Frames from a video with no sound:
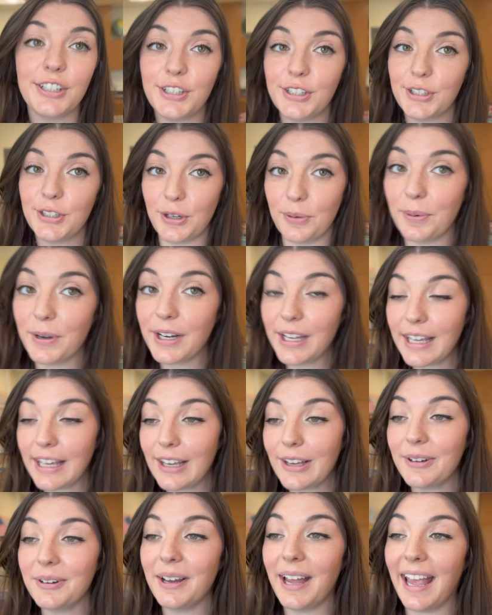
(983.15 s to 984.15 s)
super
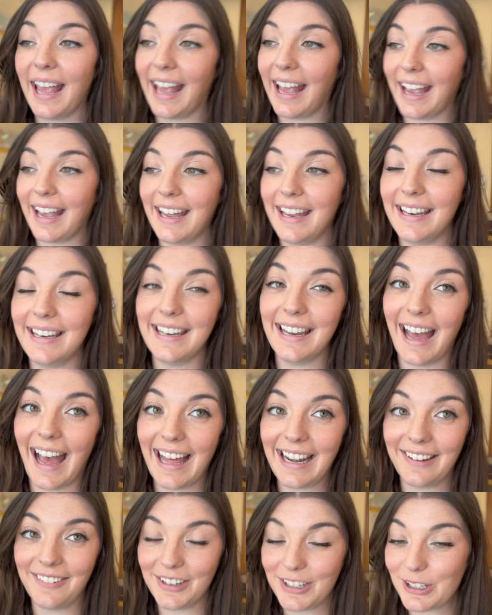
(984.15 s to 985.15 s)
cute, and
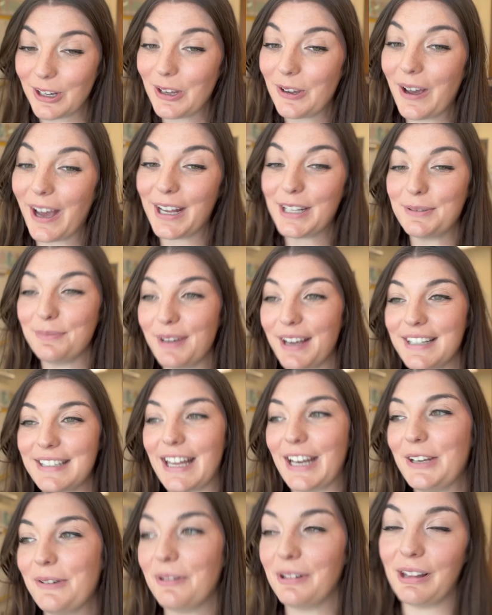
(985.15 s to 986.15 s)
I didn't show you guys because
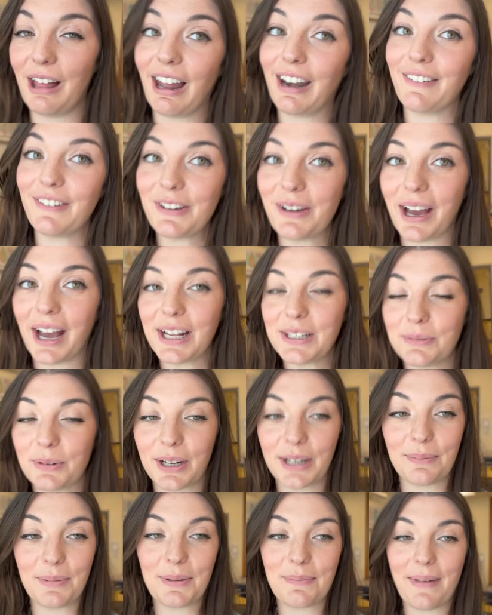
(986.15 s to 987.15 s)
I knew a lot of you guys were
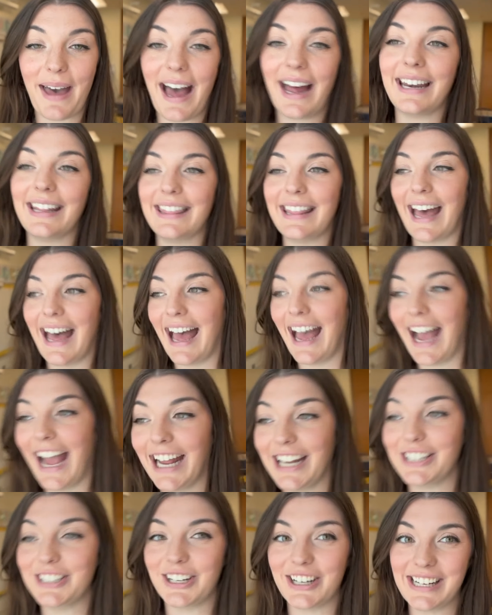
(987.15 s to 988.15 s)
gonna be mad that
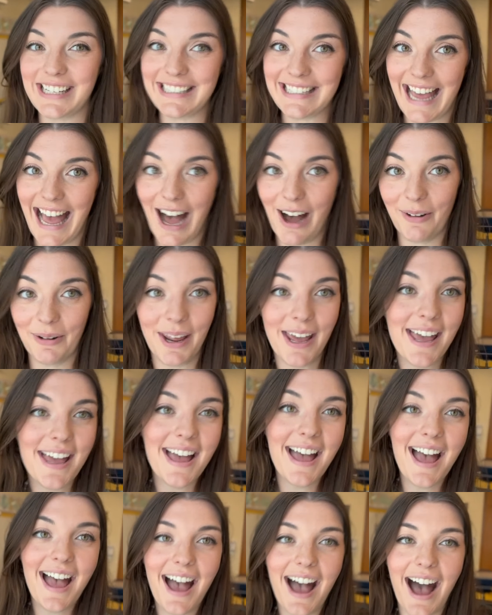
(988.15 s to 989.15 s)
I took it down,
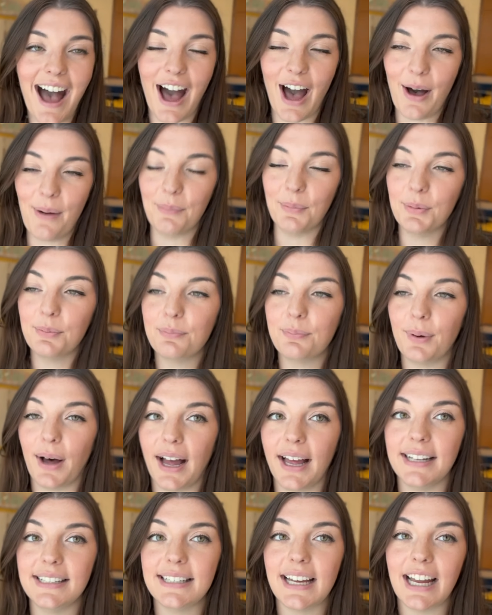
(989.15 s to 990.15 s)

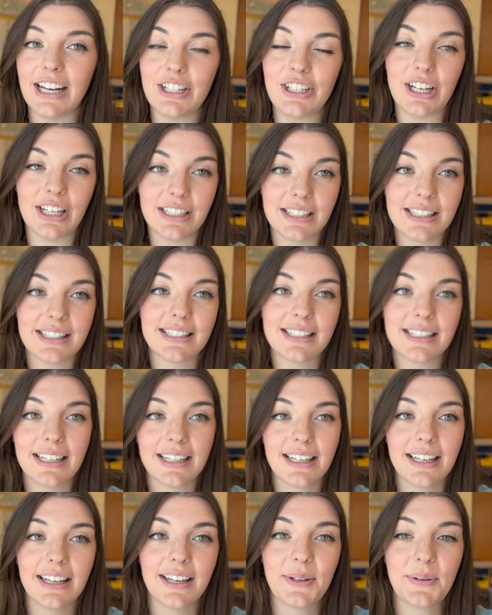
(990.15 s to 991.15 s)
but I just,
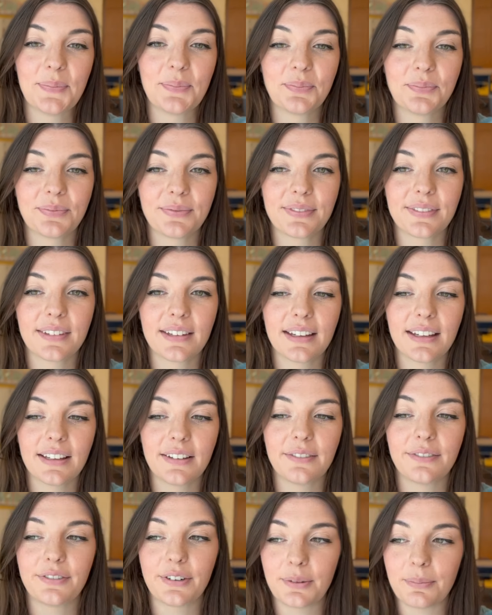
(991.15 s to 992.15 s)

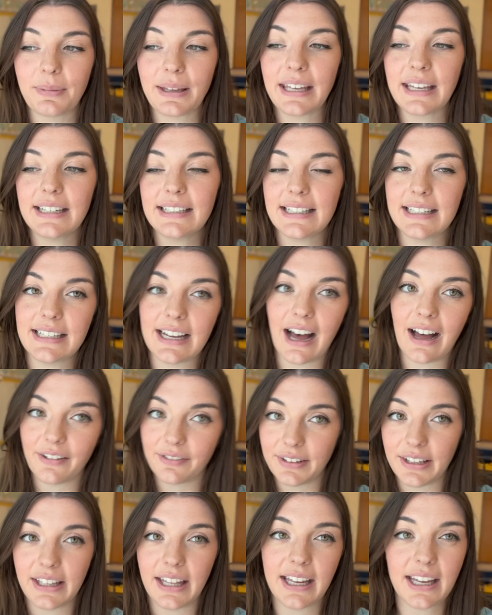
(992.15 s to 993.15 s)
for me, it did not
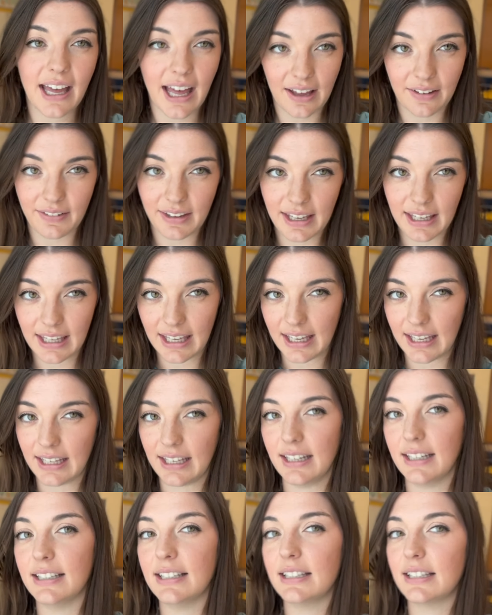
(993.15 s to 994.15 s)
feel like having
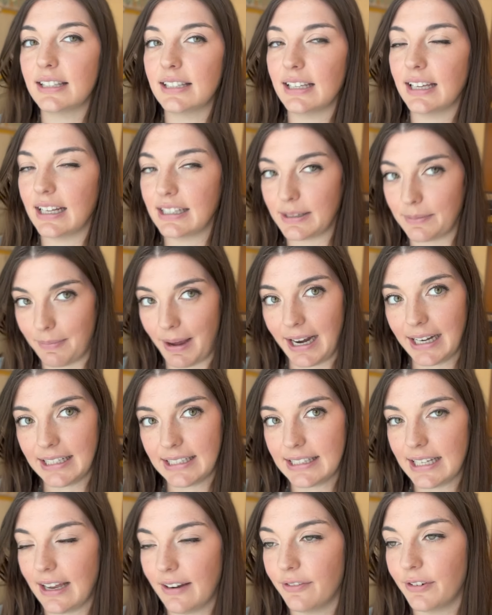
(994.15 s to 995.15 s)
kids as a
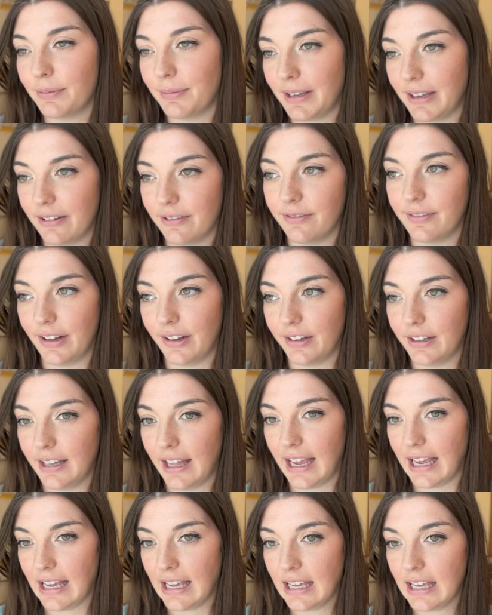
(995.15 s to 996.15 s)
mindset. For me, it felt
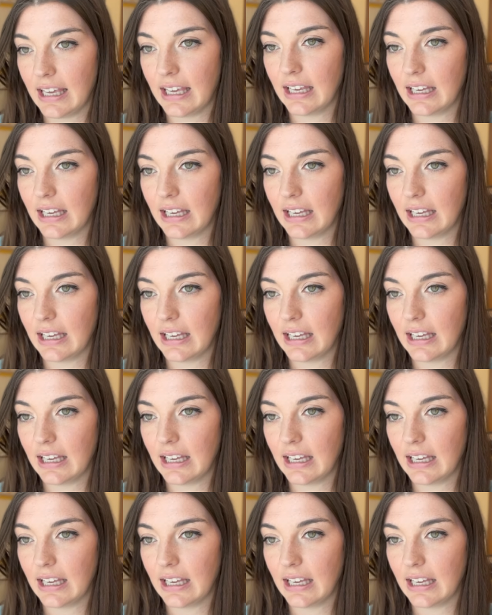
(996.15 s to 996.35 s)
like